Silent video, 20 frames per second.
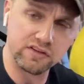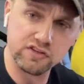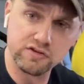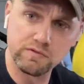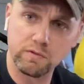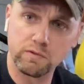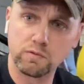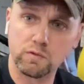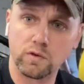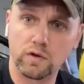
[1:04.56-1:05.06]
a
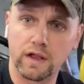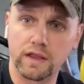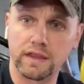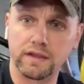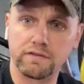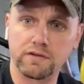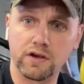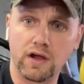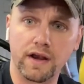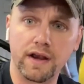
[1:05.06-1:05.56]
general rule, I
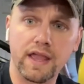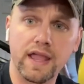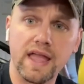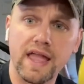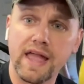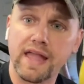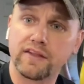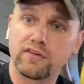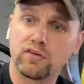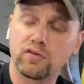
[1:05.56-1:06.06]
leave it on.
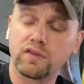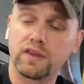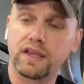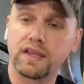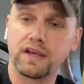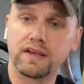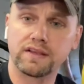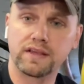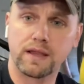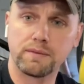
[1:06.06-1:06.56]

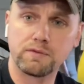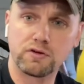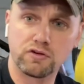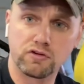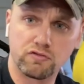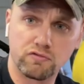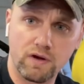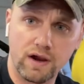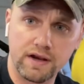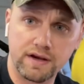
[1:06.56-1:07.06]
Certainly, anytime you're
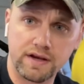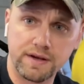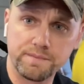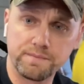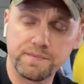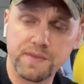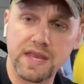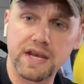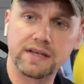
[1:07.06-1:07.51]
grading,